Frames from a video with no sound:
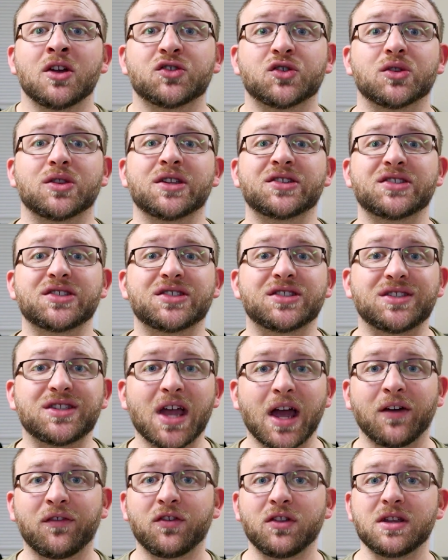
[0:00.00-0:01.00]
So this is
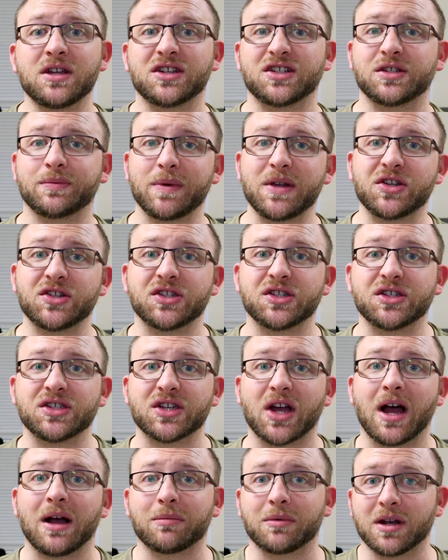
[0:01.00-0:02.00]
definitely a
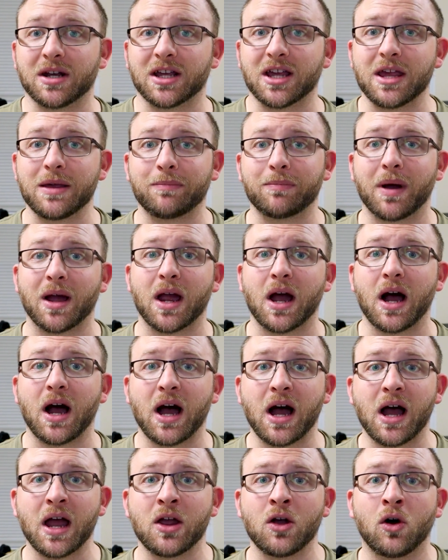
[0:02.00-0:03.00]
species I'm gonna keep my
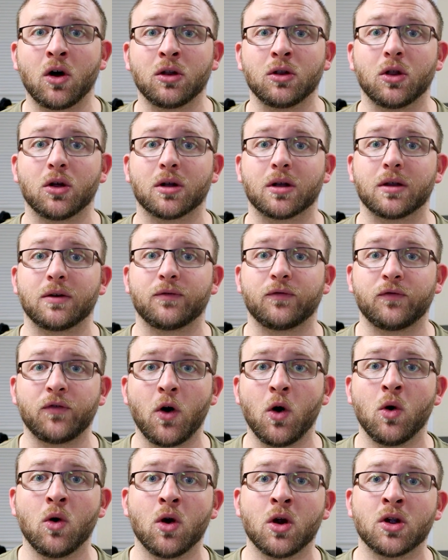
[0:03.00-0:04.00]
eye on looking
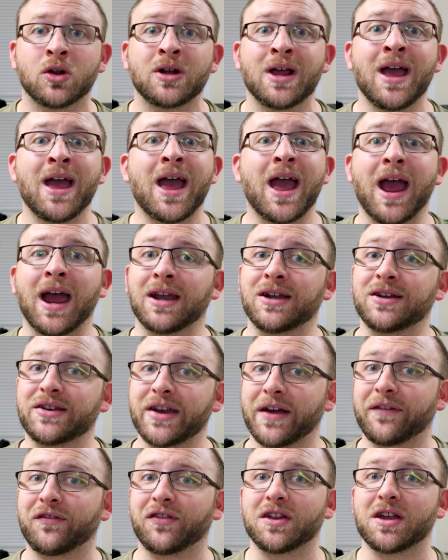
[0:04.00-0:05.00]
forward, and
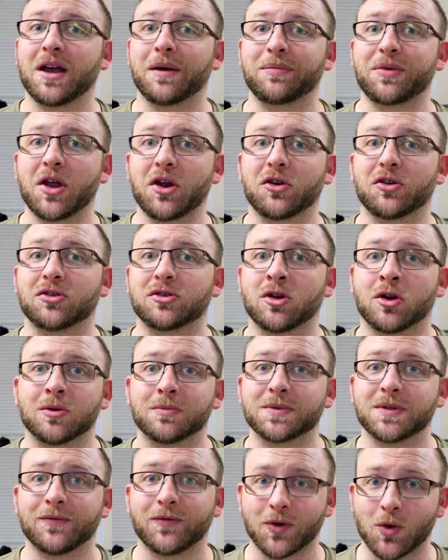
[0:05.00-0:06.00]
definitely up there in
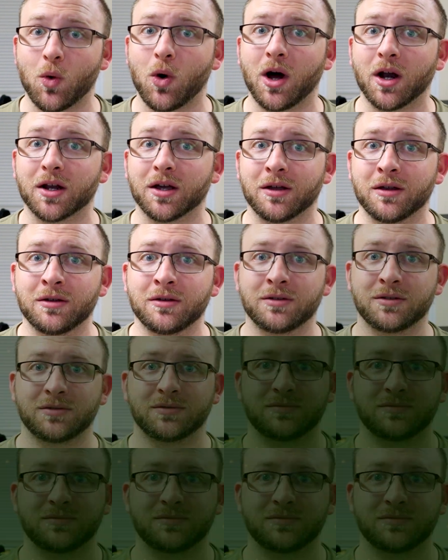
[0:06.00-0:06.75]
terms of iguana.